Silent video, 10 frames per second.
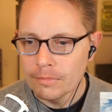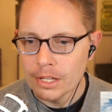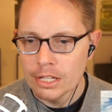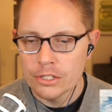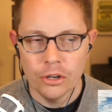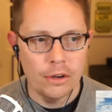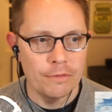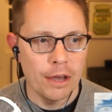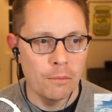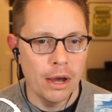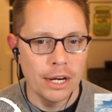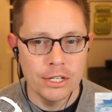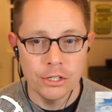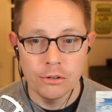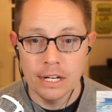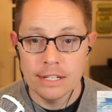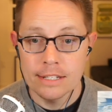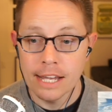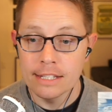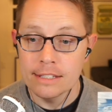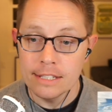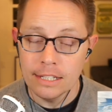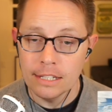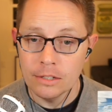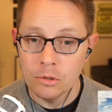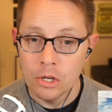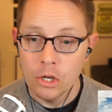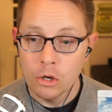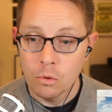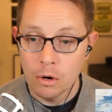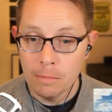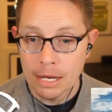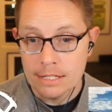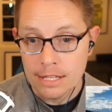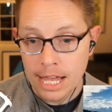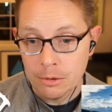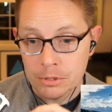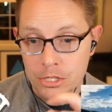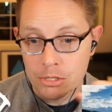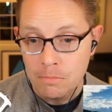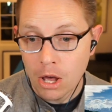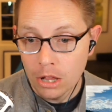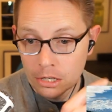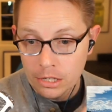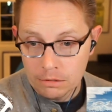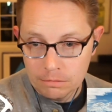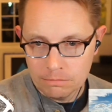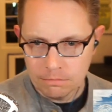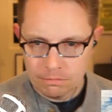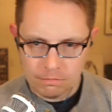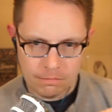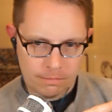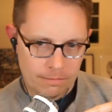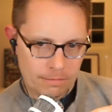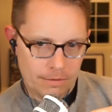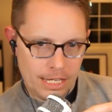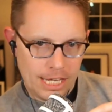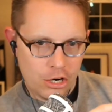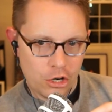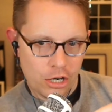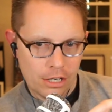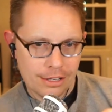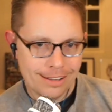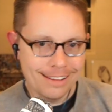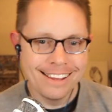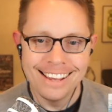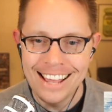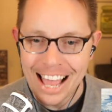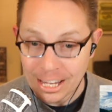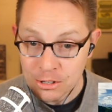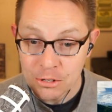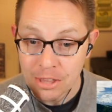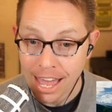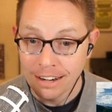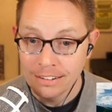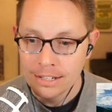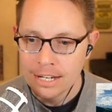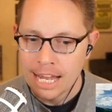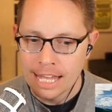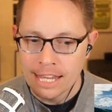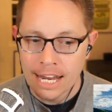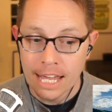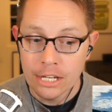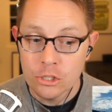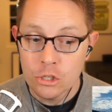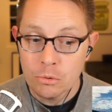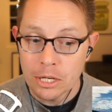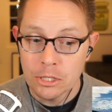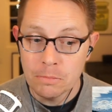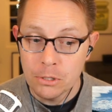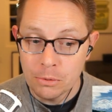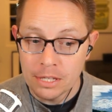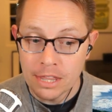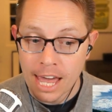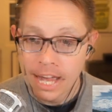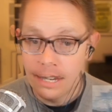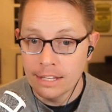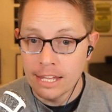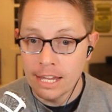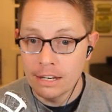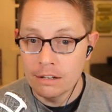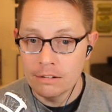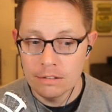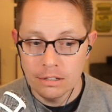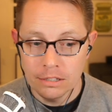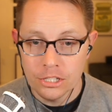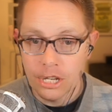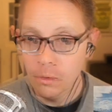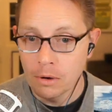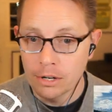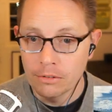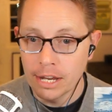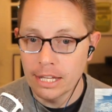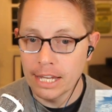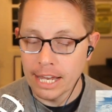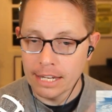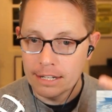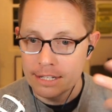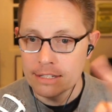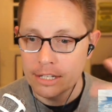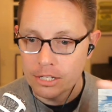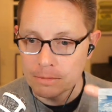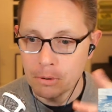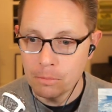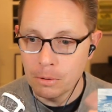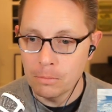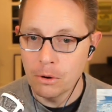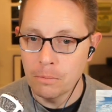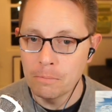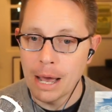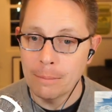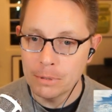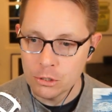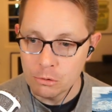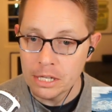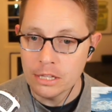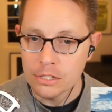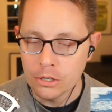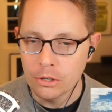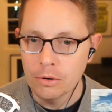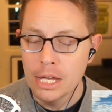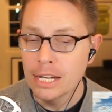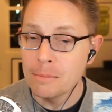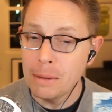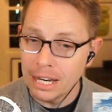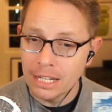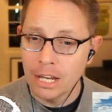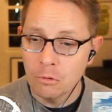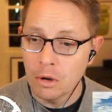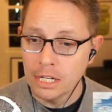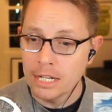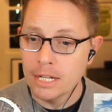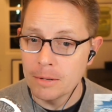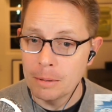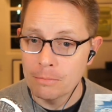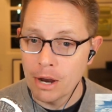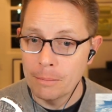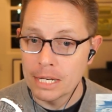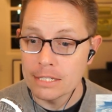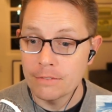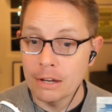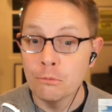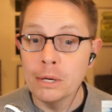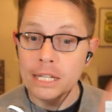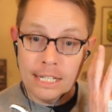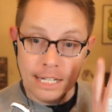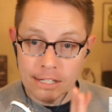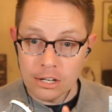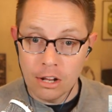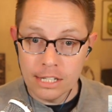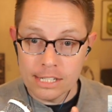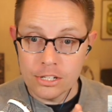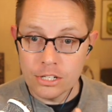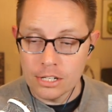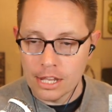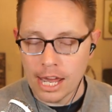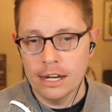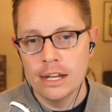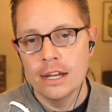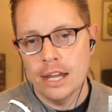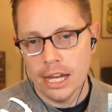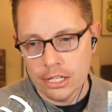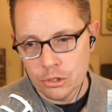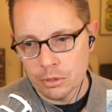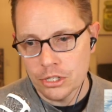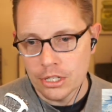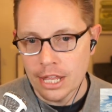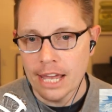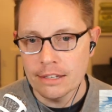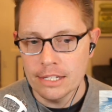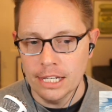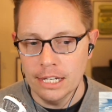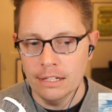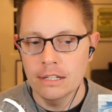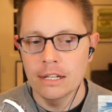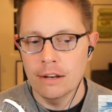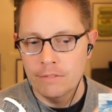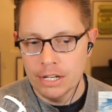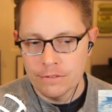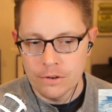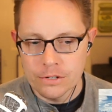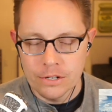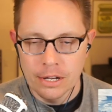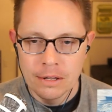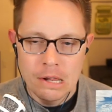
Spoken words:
And so if I wanted to create a second scene where my slide was smaller here, I could do that. And then I could switch between that and then the legit one, right? Like I could easily just boom, boom, boom, pop between the two, depending on what needed to be prominence. If I really needed to call attention to that, I could switch to that scene and vice versa.